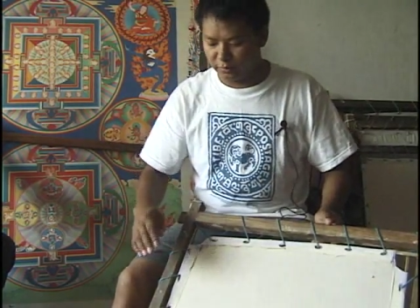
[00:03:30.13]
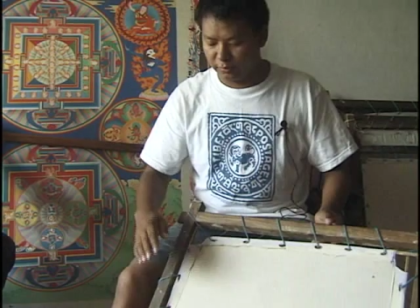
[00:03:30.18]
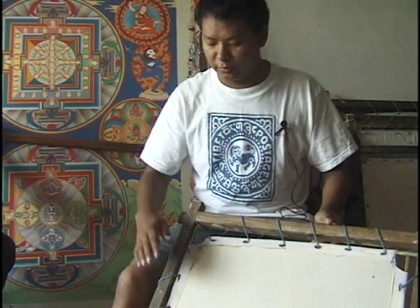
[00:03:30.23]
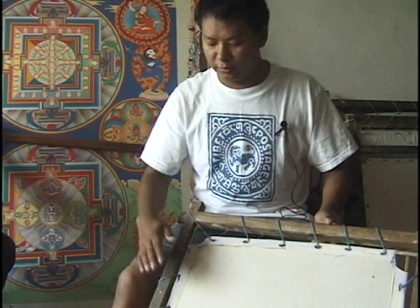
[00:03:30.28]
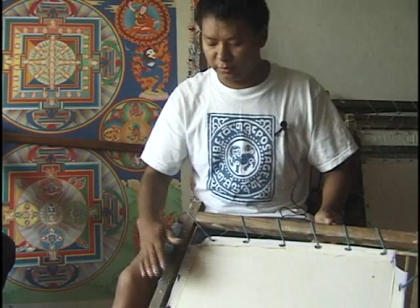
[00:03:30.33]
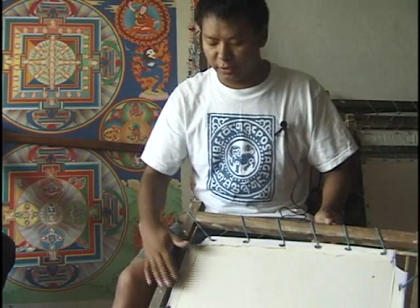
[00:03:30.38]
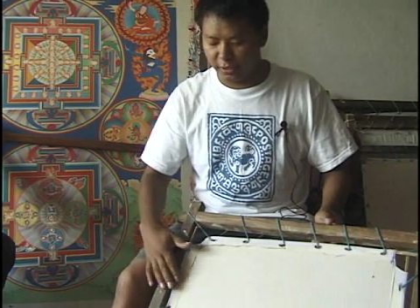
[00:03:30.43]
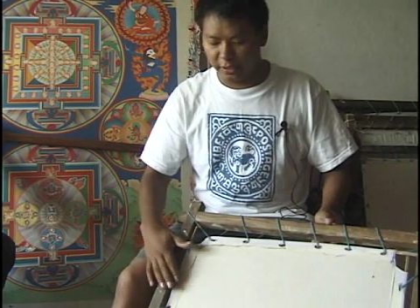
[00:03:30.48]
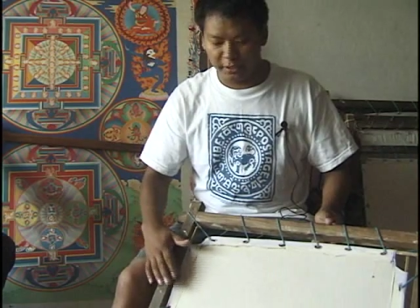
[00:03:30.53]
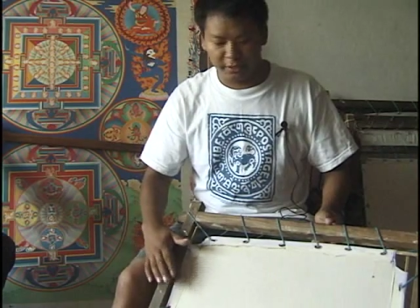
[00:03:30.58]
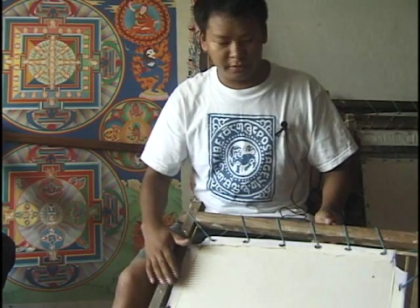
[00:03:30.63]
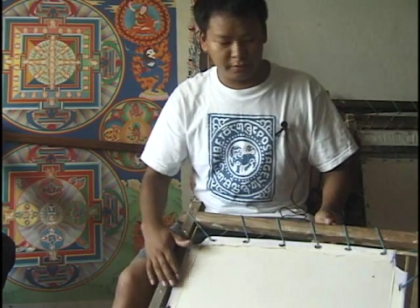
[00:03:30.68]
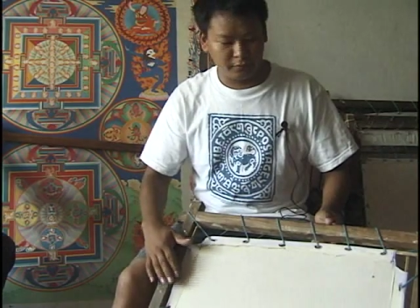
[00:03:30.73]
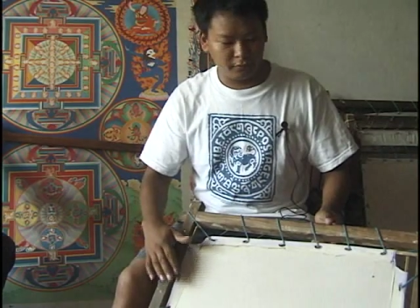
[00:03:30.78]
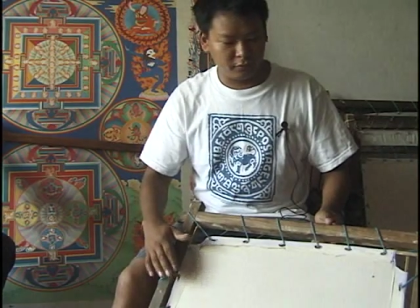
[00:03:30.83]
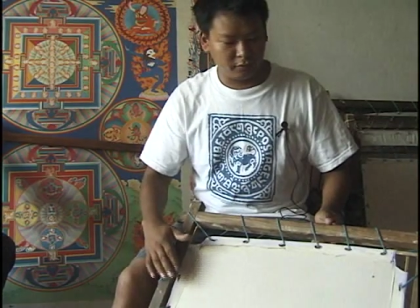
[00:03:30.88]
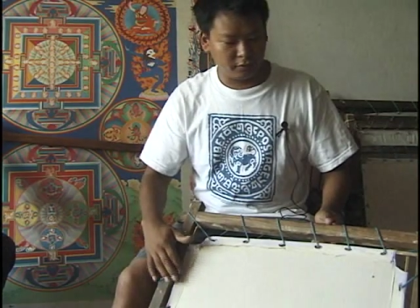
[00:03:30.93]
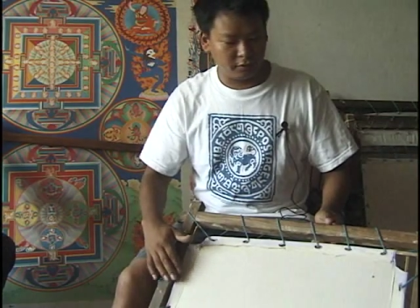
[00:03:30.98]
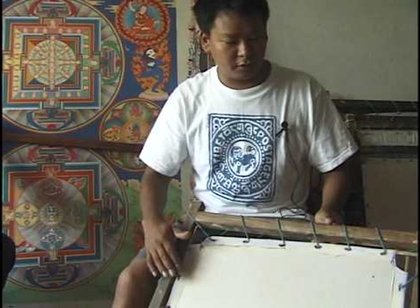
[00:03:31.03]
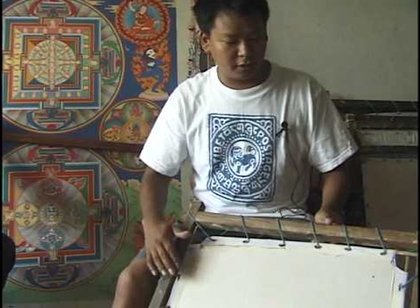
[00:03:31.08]

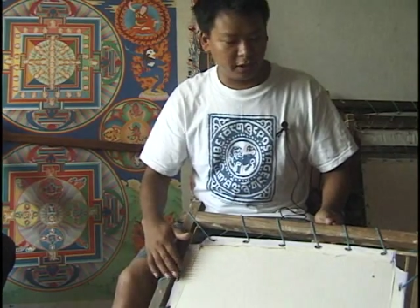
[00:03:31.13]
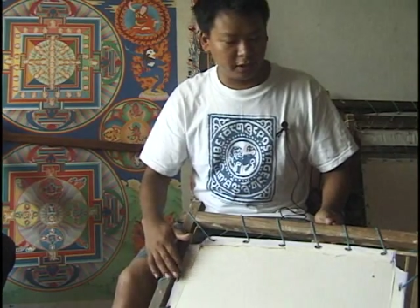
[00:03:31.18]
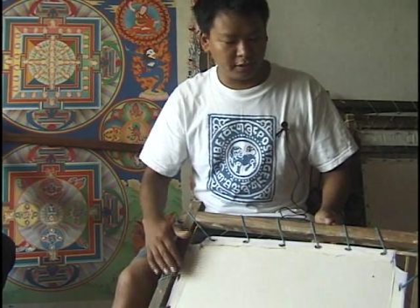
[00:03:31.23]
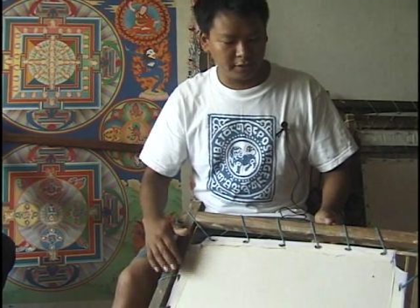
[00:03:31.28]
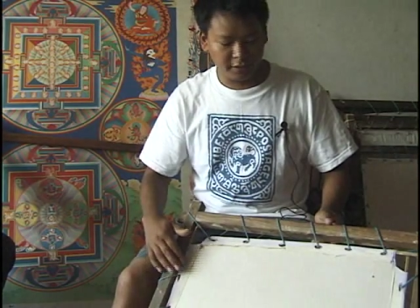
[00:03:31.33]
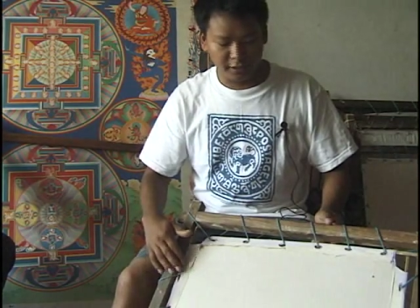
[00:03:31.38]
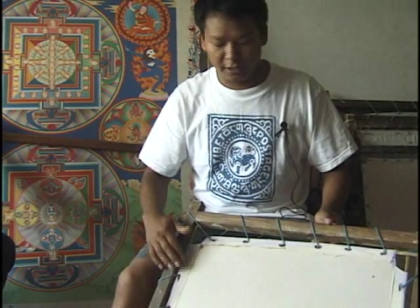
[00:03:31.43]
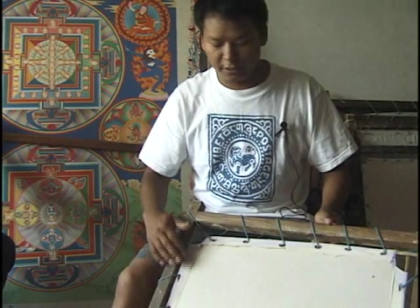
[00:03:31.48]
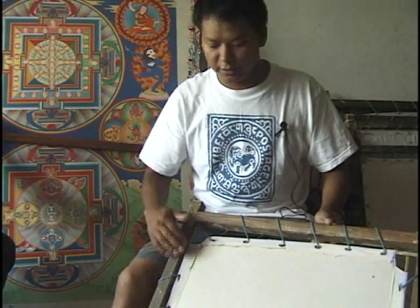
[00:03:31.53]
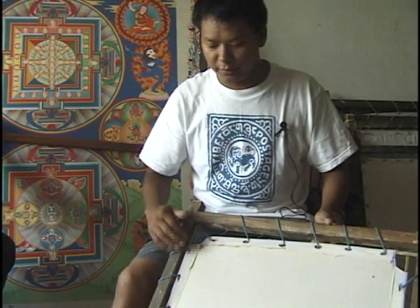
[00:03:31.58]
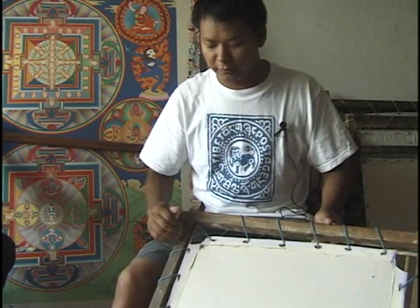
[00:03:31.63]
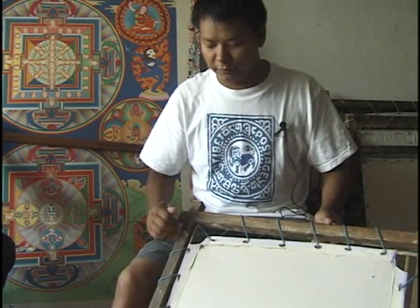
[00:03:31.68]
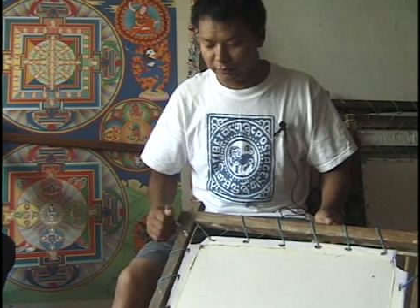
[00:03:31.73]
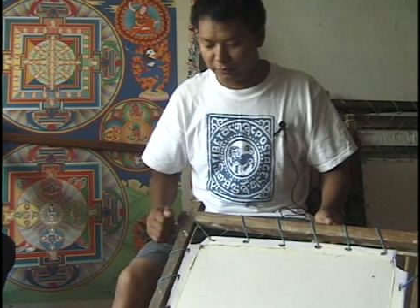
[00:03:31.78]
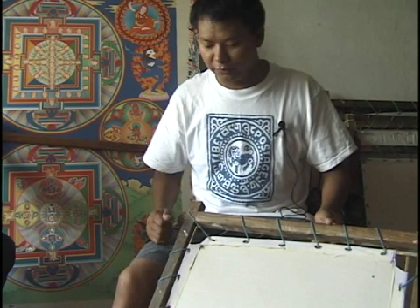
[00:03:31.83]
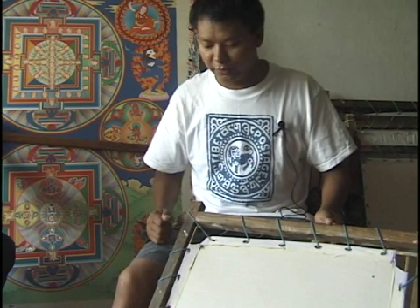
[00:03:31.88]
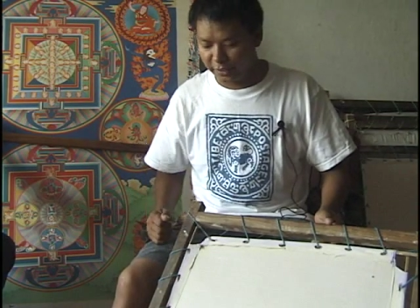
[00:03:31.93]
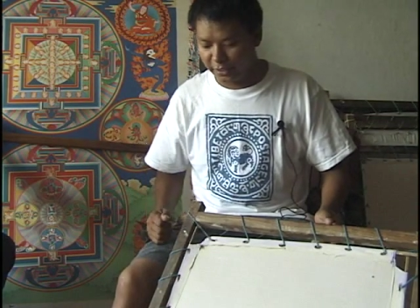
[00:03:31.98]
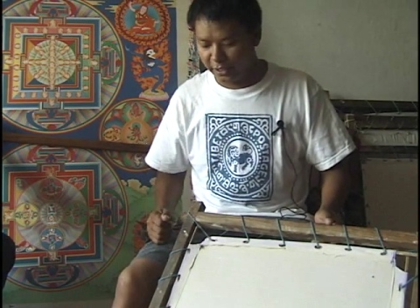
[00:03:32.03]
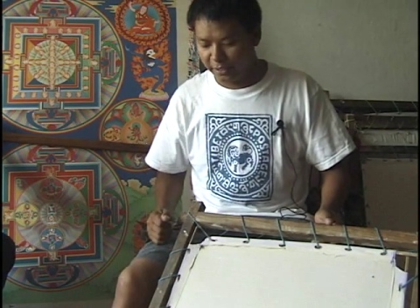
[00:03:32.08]
right size of the
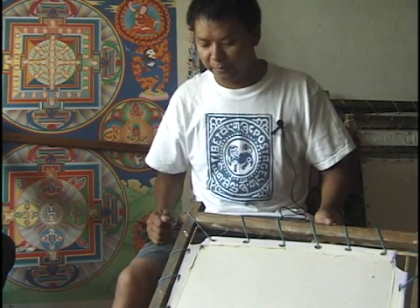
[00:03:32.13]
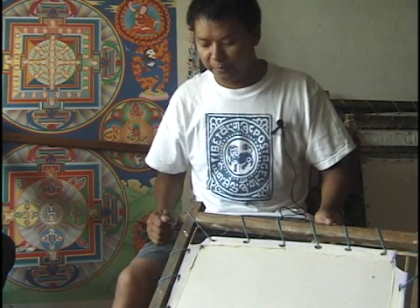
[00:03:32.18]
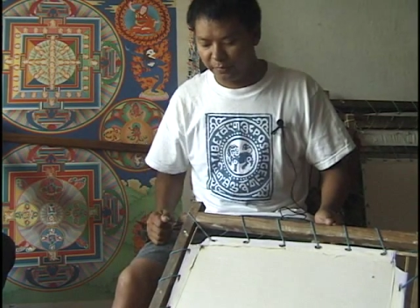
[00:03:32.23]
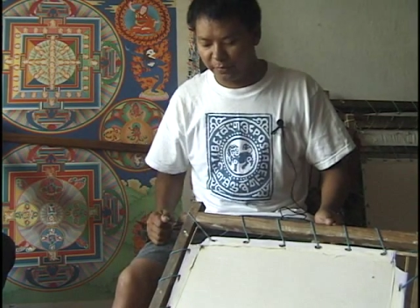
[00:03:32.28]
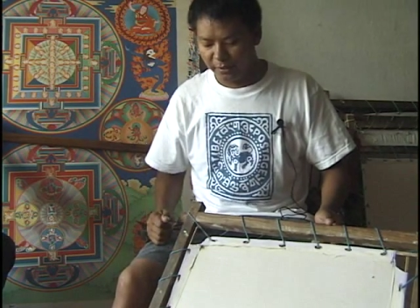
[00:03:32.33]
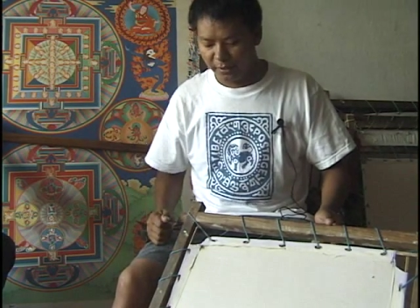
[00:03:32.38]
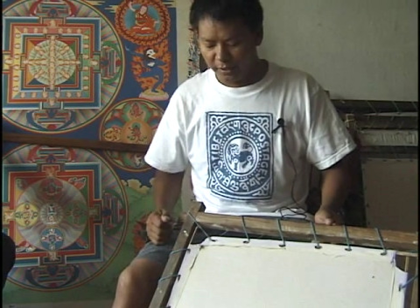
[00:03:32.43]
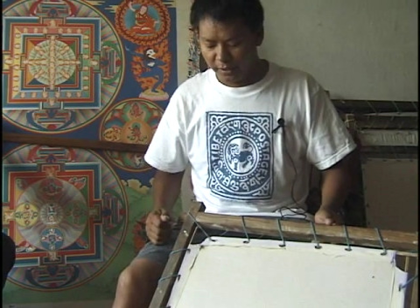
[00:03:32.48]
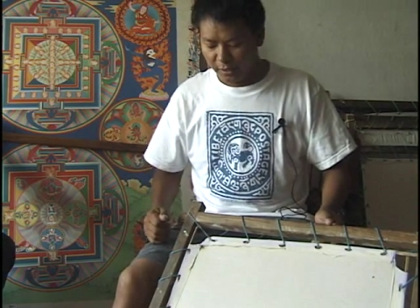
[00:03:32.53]
frame,